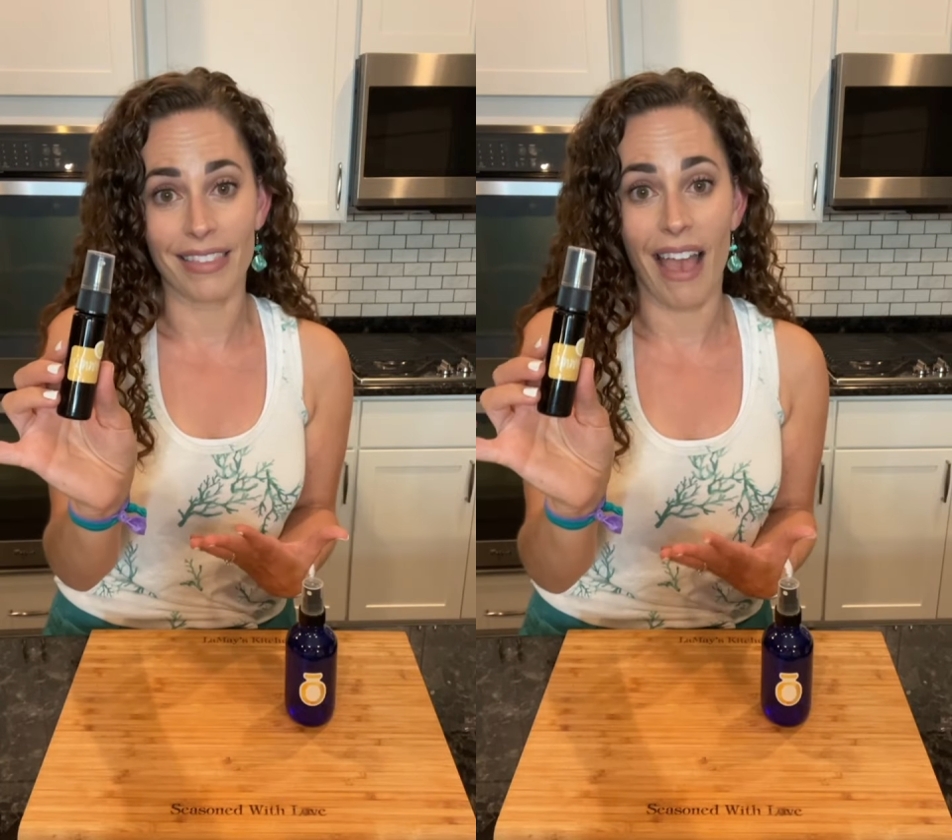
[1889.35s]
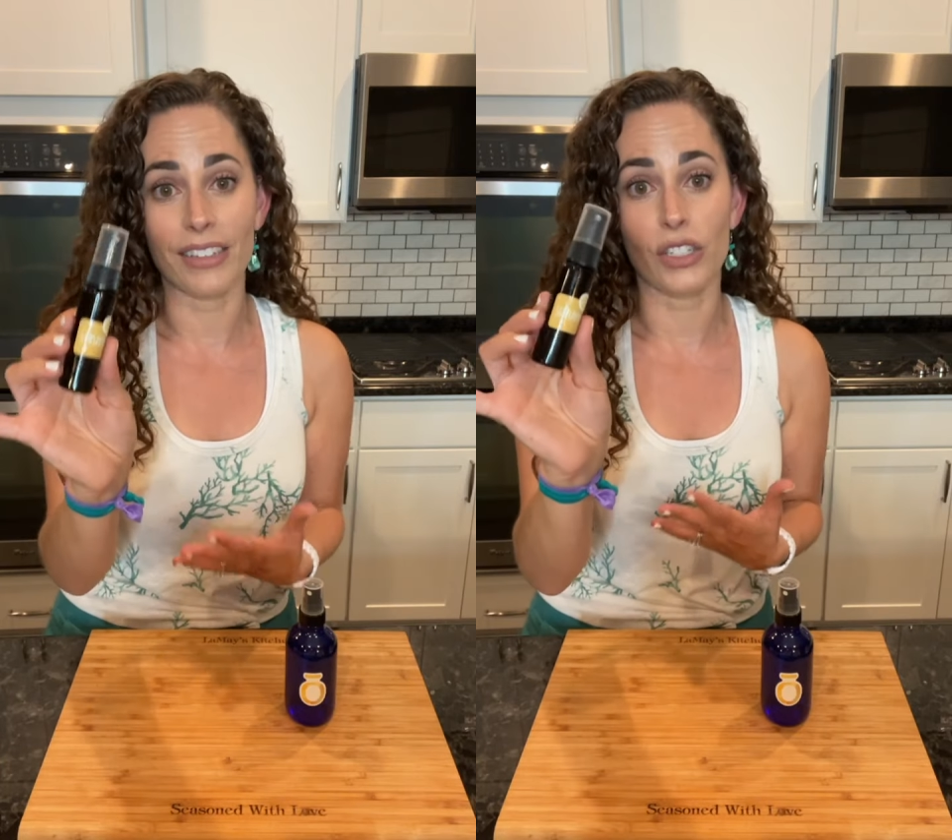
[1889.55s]

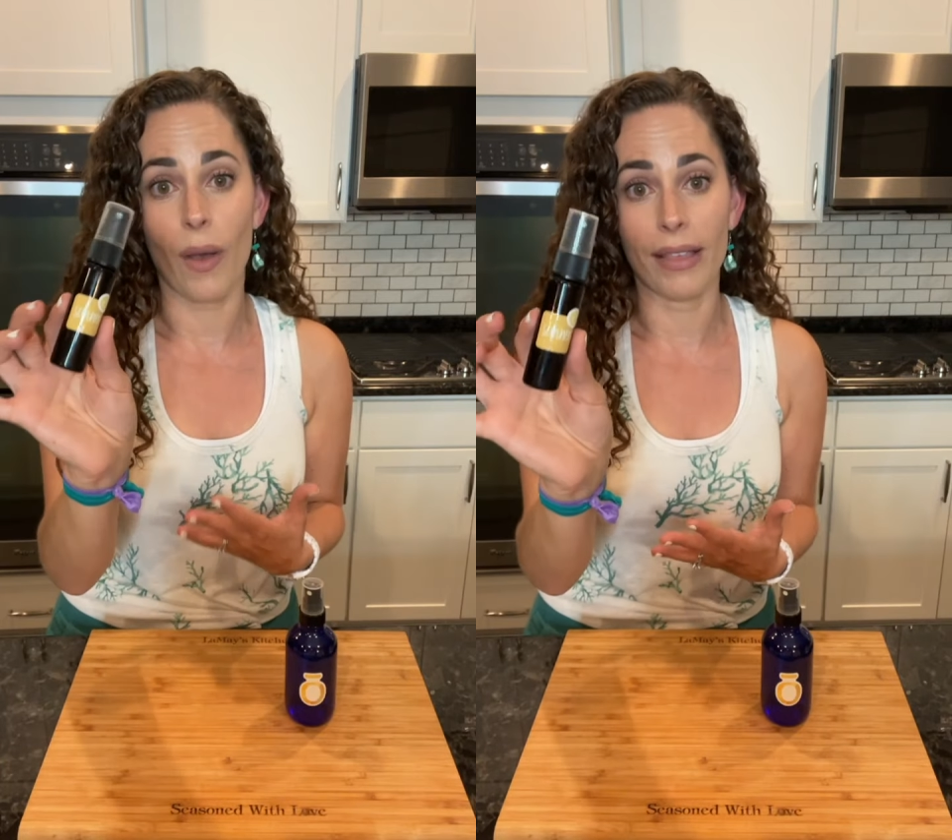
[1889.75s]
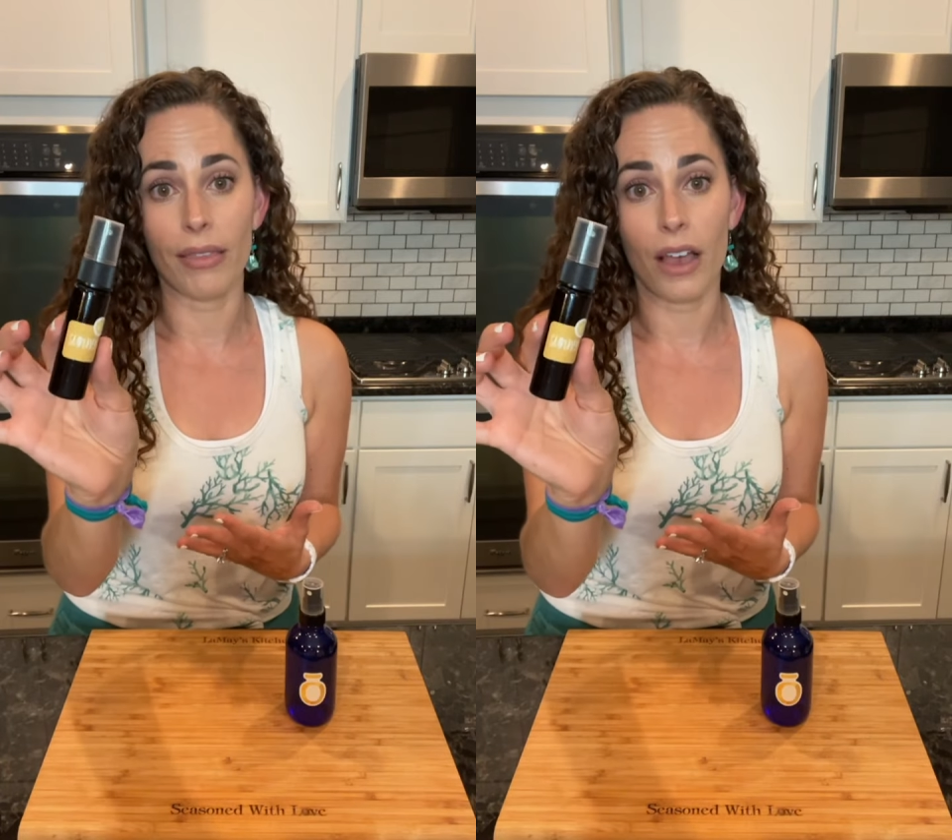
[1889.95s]
that. So
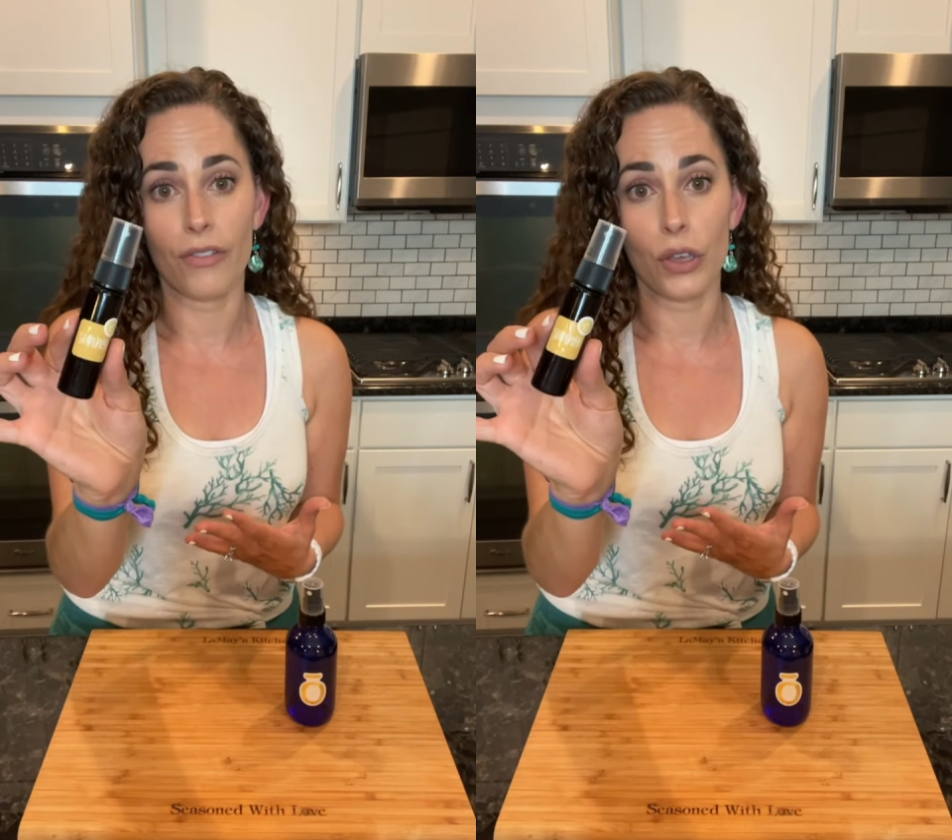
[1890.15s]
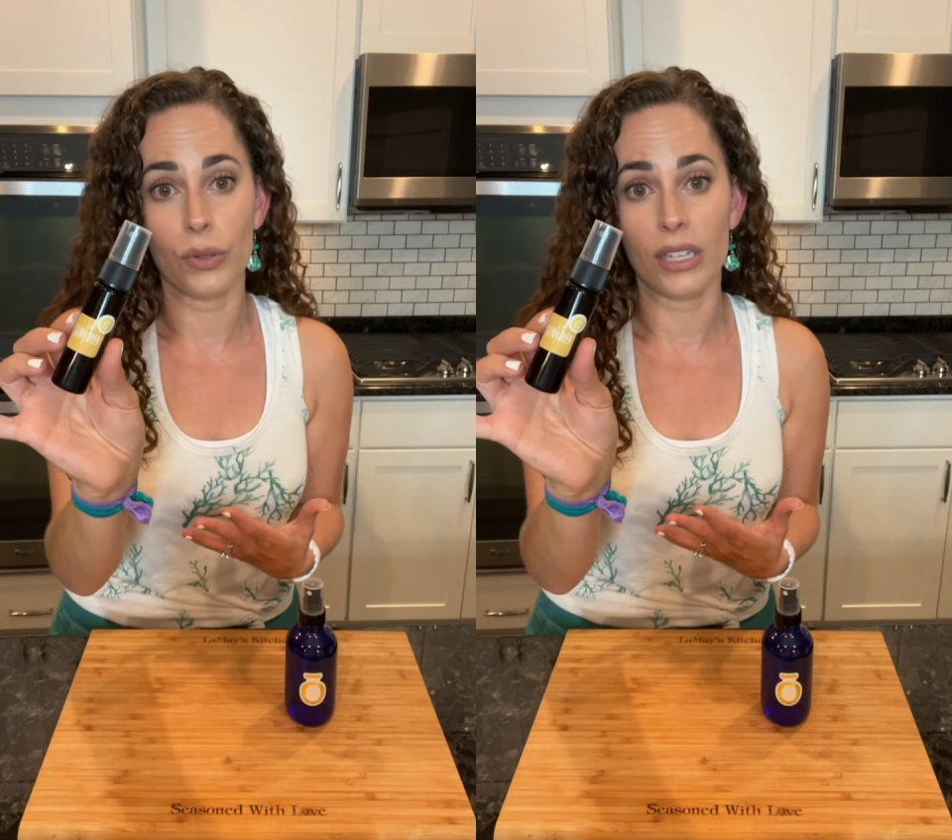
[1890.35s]
I
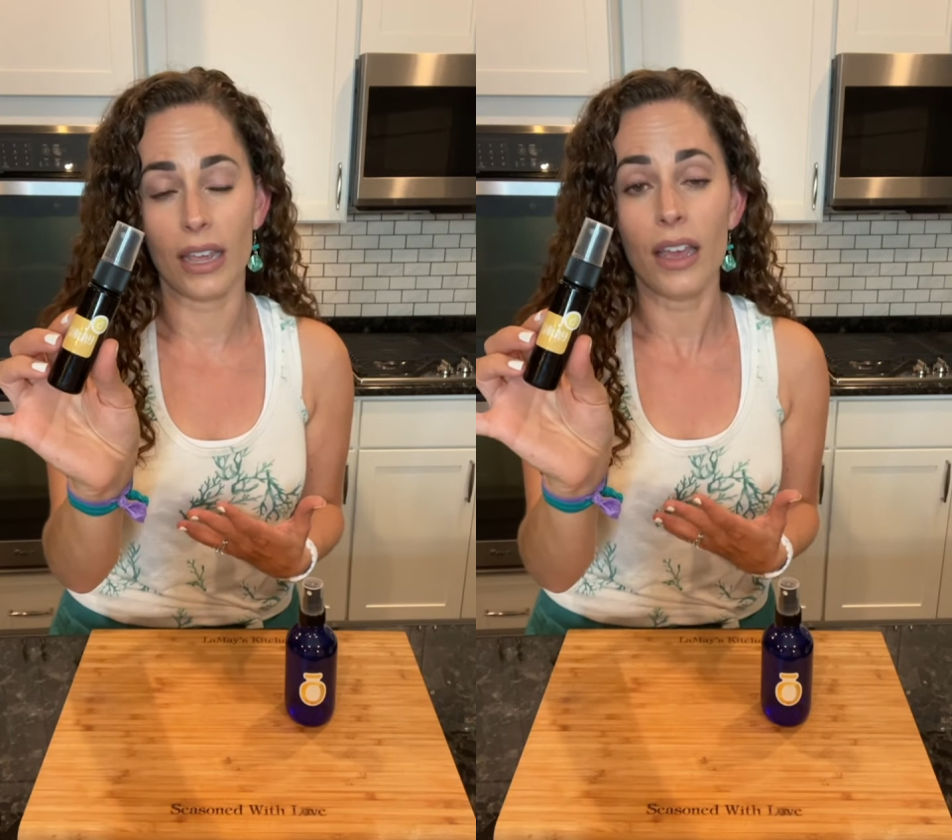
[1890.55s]
love using